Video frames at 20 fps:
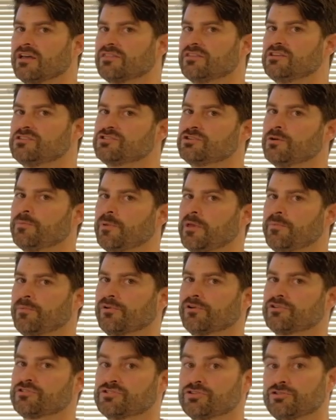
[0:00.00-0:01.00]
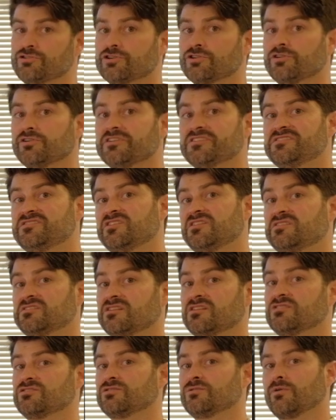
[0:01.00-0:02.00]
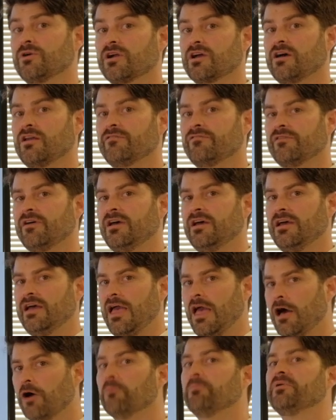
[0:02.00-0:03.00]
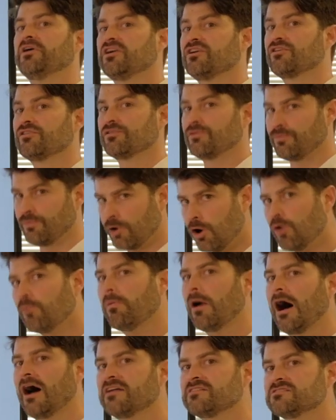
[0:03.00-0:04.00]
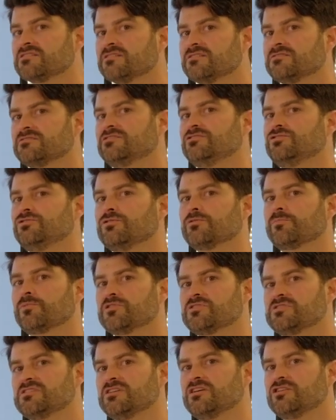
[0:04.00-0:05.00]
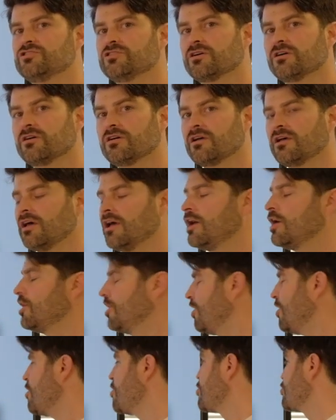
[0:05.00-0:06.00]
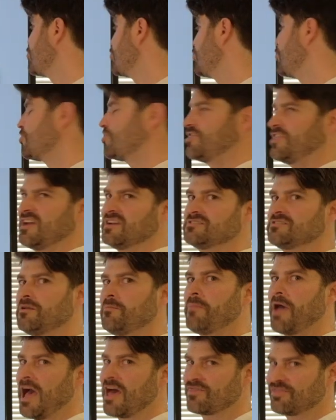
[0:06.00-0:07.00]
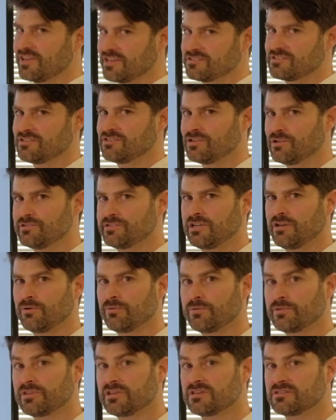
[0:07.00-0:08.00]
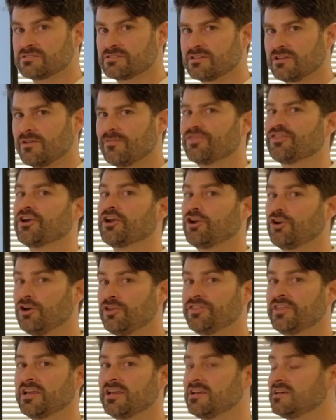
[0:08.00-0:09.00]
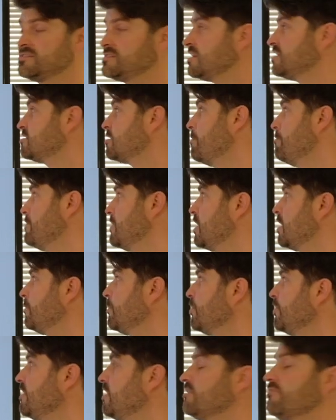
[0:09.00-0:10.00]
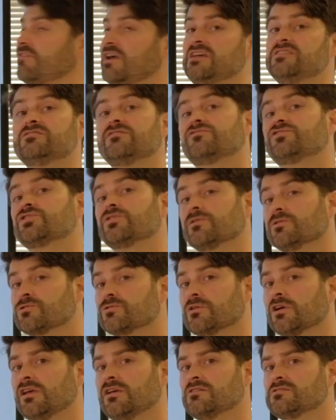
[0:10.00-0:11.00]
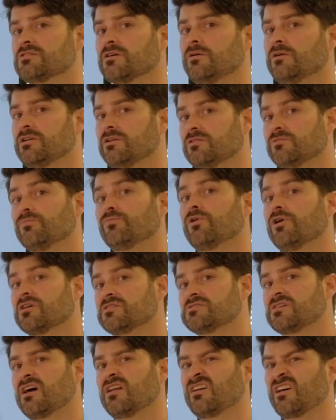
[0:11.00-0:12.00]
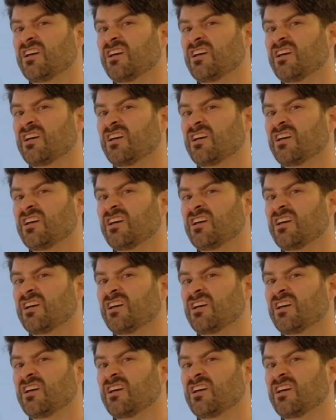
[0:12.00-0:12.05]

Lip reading: These two people are surgical assistants who are kind of helping the robot to do the procedure. Good things and bad things associated with this. The good thing is it's a minimally invasive surgery. So it works kind of